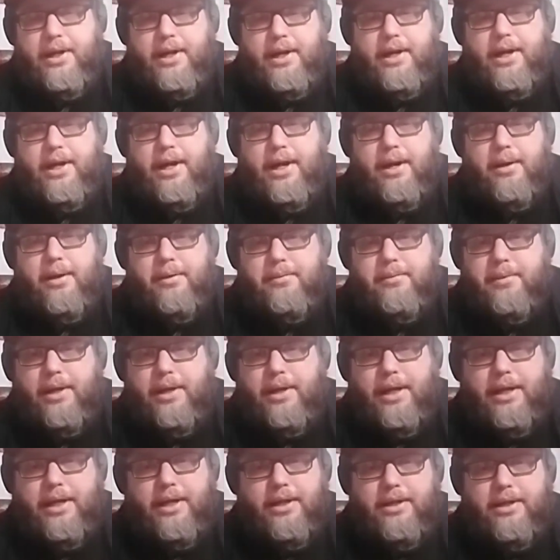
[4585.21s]

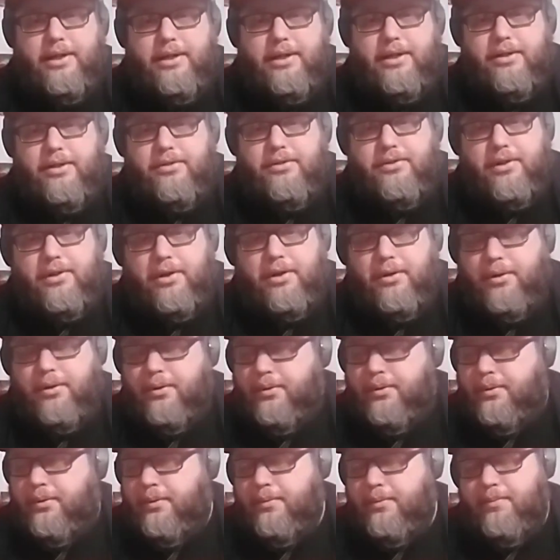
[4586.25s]
And
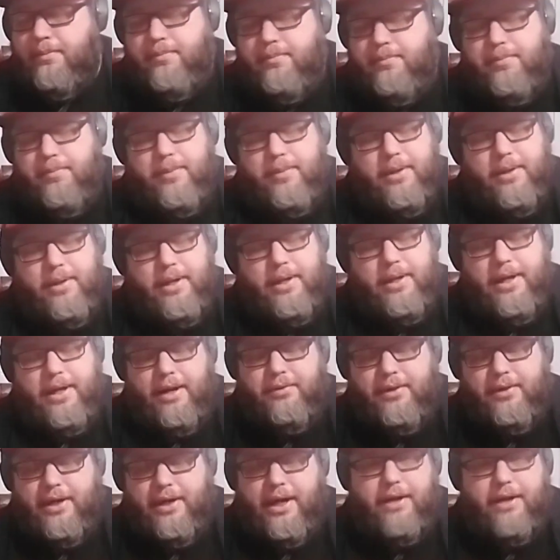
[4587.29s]
so,
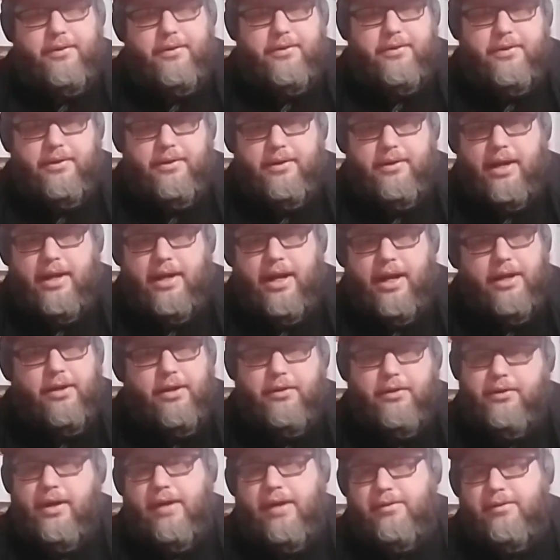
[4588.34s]
if you guys, I know
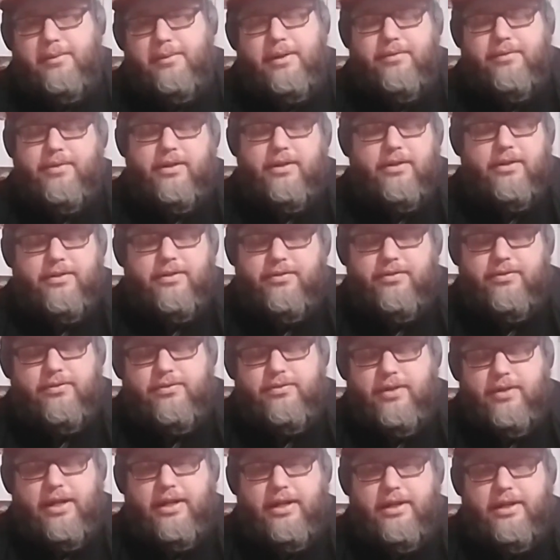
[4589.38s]
everybody follows
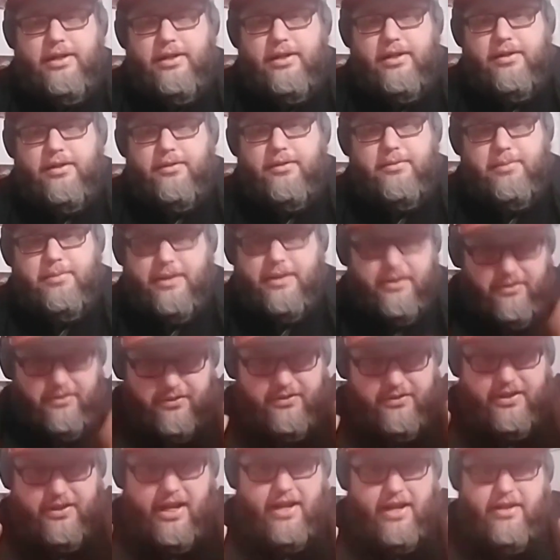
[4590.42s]
Freddie, you know, it's because of his
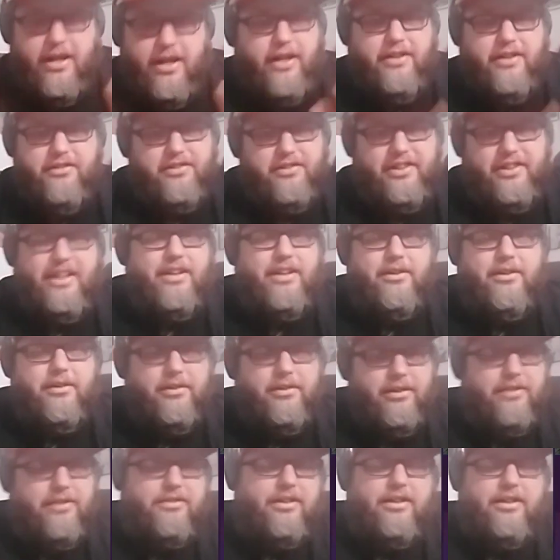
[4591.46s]
head, not his skill.
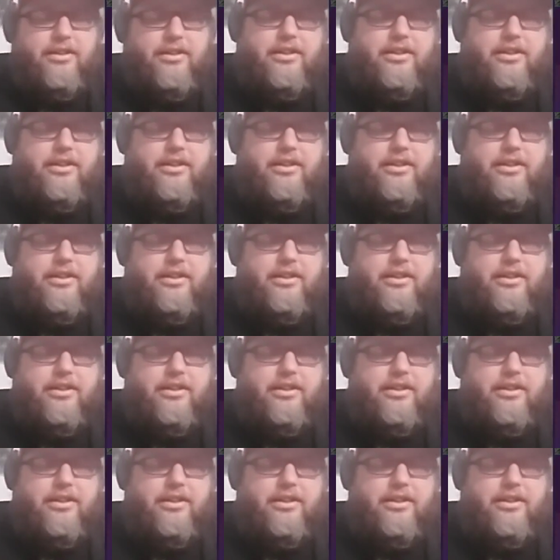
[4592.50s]
It's the head.